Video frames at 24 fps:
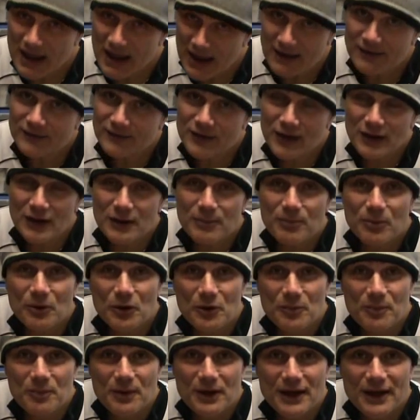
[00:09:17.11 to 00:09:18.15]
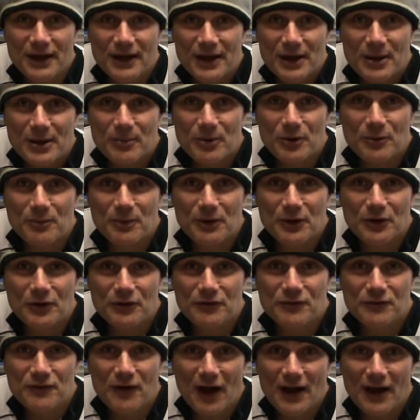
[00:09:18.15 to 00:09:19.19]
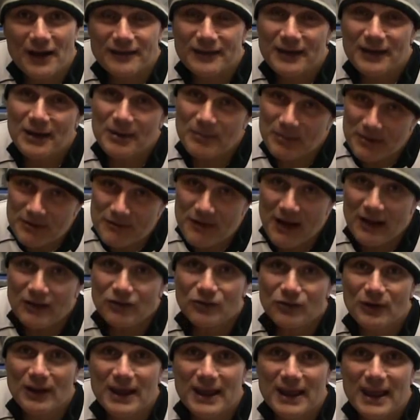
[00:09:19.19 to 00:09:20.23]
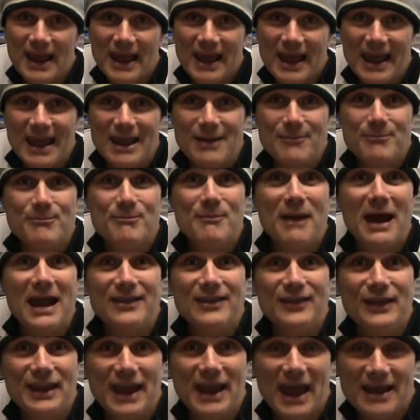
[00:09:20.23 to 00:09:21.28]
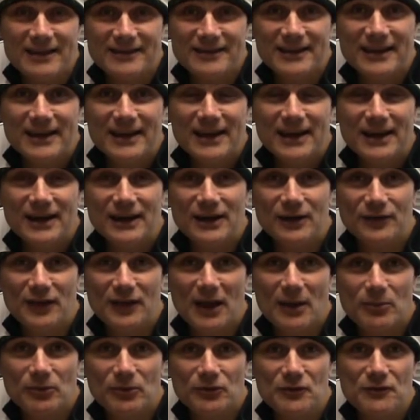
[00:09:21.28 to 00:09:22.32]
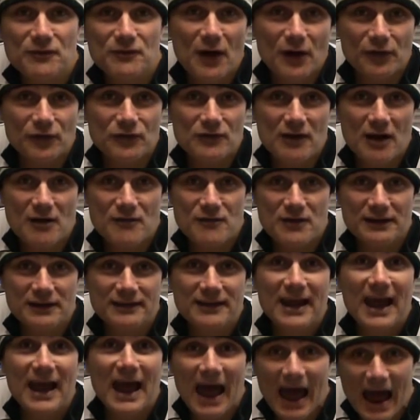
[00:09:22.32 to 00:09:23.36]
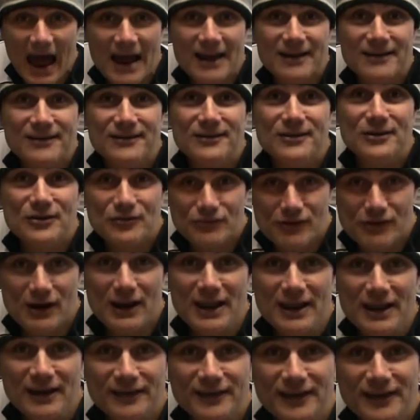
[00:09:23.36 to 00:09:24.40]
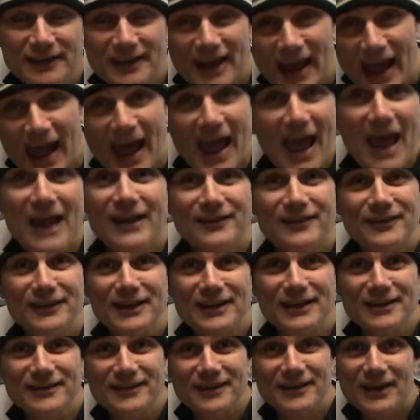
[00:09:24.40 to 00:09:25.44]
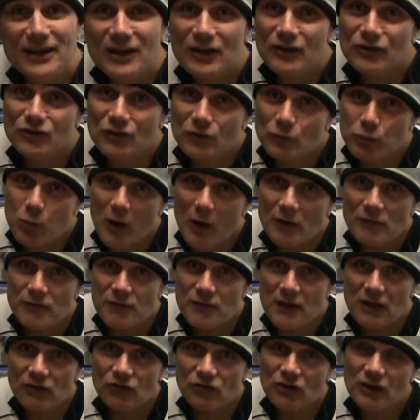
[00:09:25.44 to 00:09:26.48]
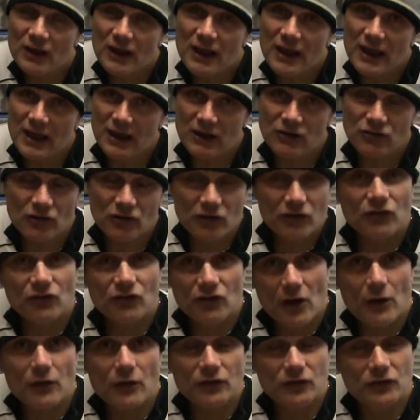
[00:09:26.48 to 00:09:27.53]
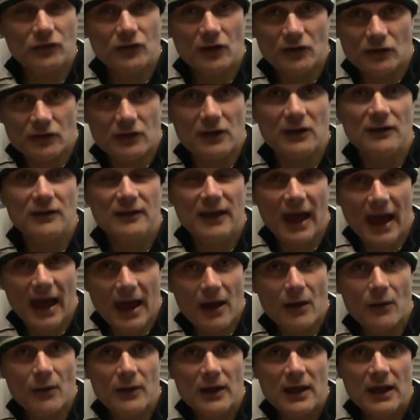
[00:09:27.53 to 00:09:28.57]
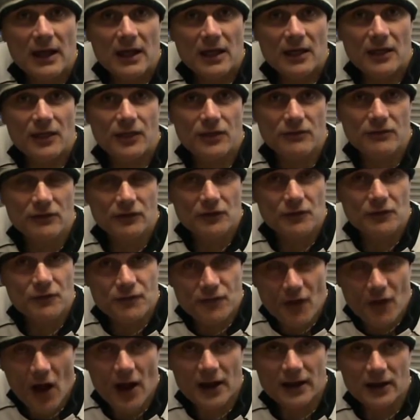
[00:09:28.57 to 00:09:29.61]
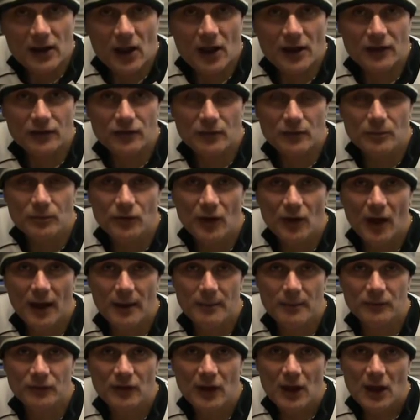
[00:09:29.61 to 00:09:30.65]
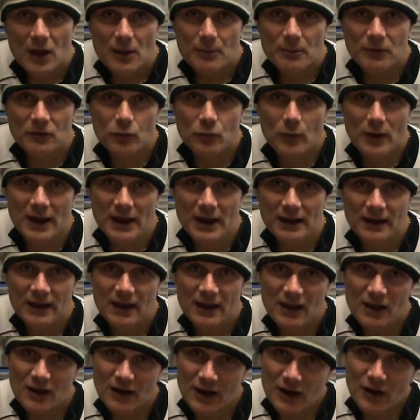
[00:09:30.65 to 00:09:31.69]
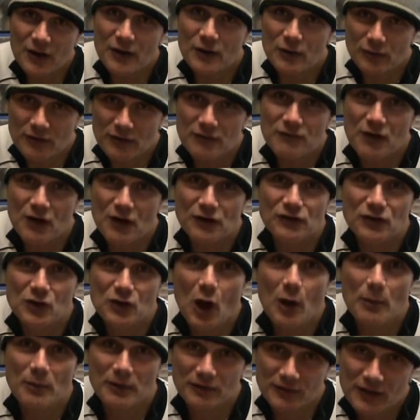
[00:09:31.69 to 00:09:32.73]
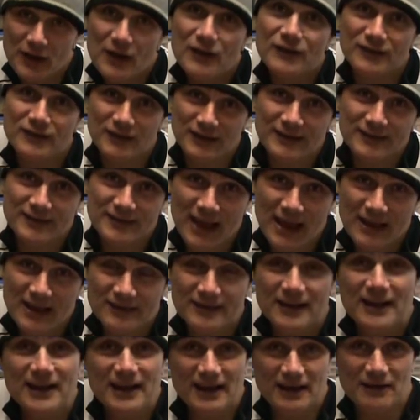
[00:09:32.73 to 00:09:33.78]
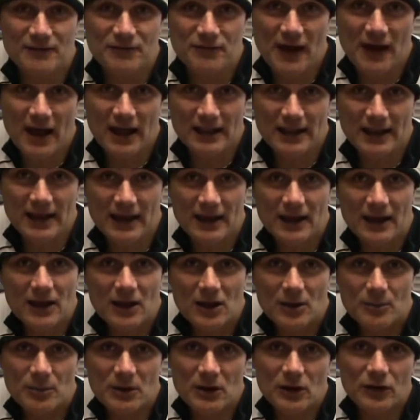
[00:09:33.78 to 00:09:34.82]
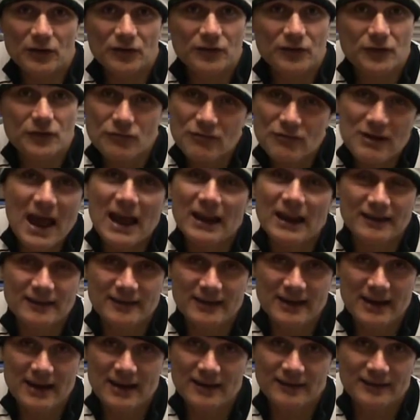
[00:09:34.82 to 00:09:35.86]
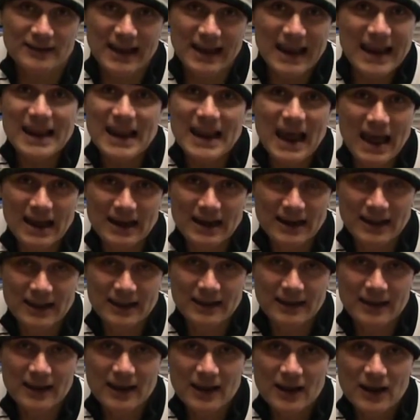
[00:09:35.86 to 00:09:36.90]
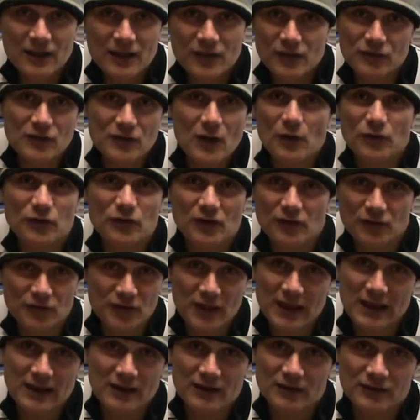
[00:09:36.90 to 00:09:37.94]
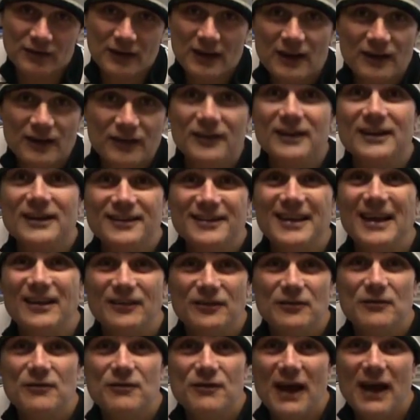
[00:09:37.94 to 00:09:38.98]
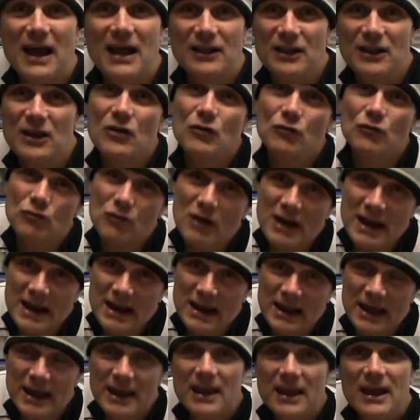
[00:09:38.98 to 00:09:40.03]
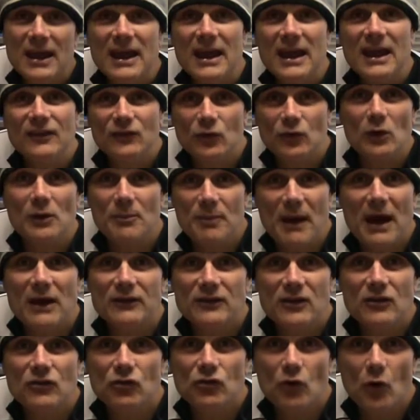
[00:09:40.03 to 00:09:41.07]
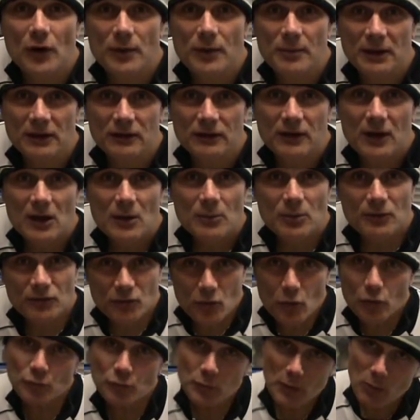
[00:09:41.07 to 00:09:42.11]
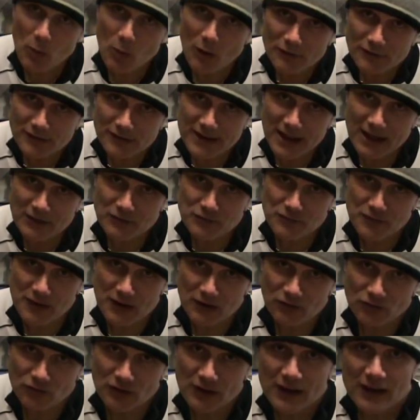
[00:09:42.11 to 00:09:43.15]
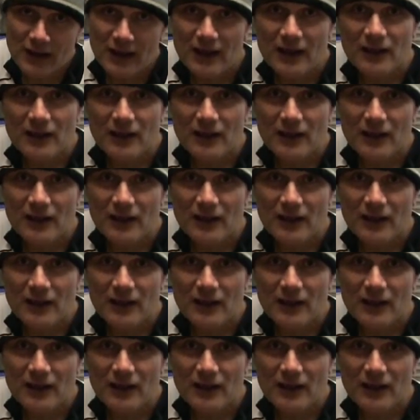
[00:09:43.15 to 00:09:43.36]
It certainly put up, a, put up a good fight but eventually it made the net and I was able to photograph it and release it. Excellent. Just one fish and it just shows, doesn't it, how there is a fine line sometimes between, can I use inverted commas, success and failure? Because the reality is, in angling, there's no such thing as success and failure, really. It's all about enjoyment. But of course, we want to catch fish.